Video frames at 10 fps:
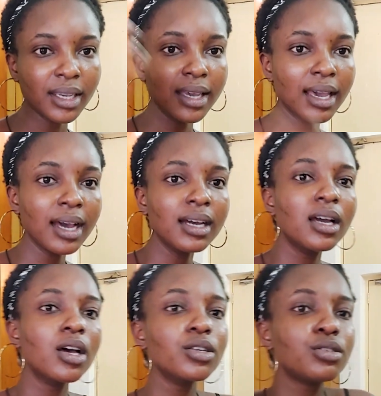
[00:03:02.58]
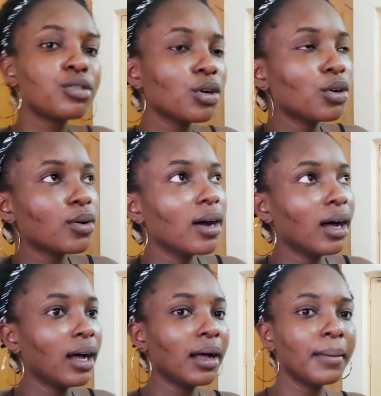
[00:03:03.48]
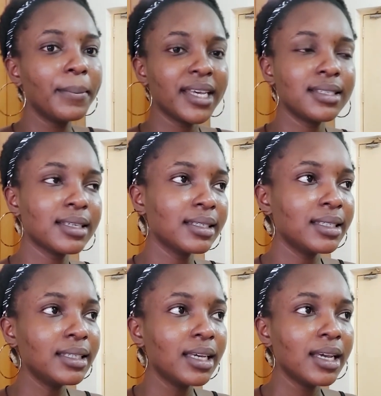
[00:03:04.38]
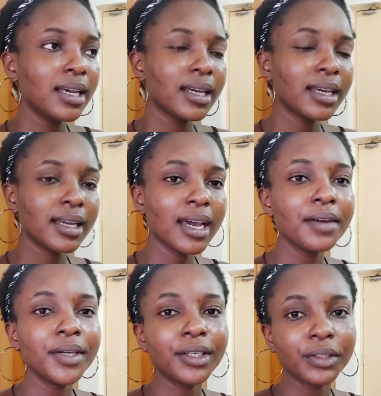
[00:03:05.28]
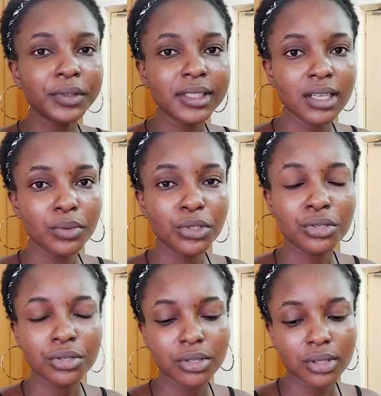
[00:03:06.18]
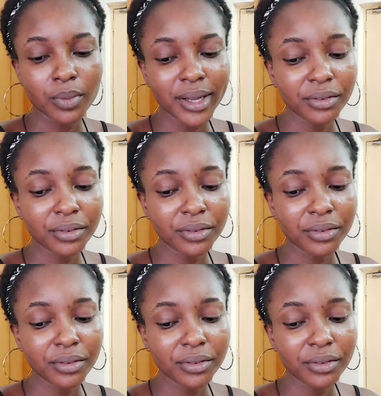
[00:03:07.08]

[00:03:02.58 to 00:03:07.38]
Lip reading: Yeah, so basically, carry clothes that would suit the weather.